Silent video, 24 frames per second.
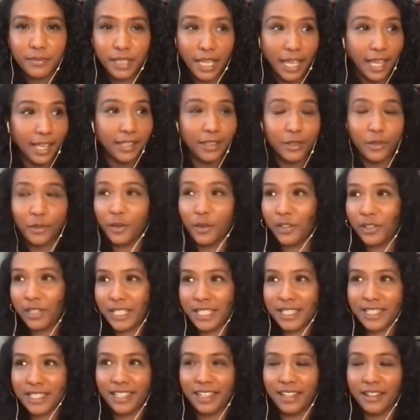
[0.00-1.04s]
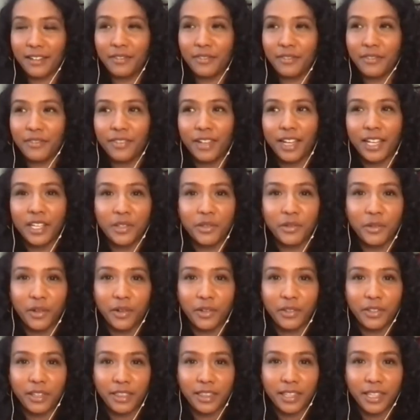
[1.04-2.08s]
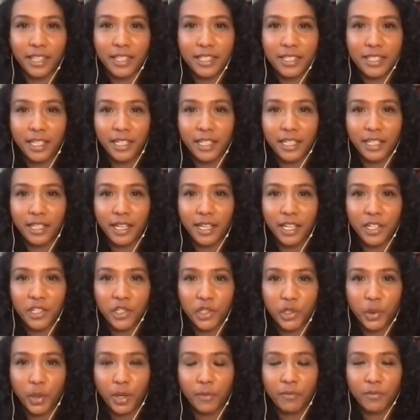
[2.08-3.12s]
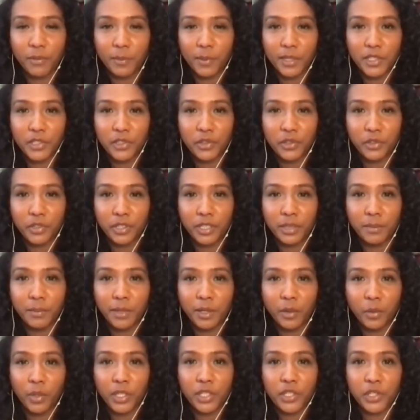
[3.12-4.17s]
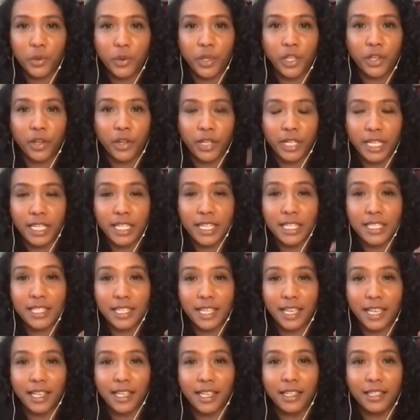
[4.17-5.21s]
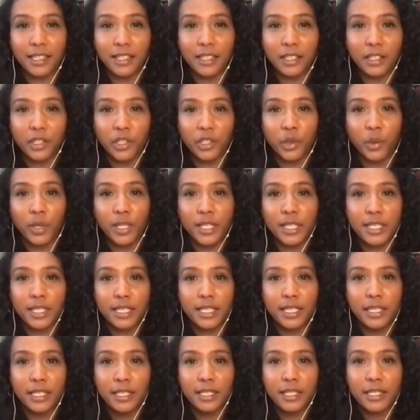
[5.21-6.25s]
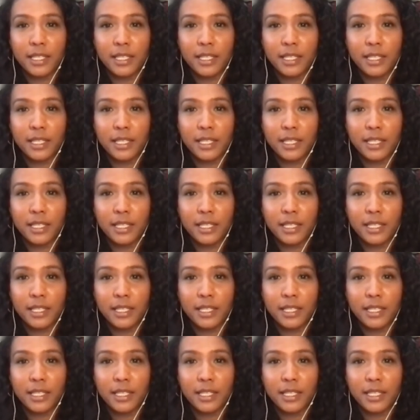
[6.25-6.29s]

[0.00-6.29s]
I do all this stuff. I do all the things. I show up for my children, but what's going on inside, no one sees.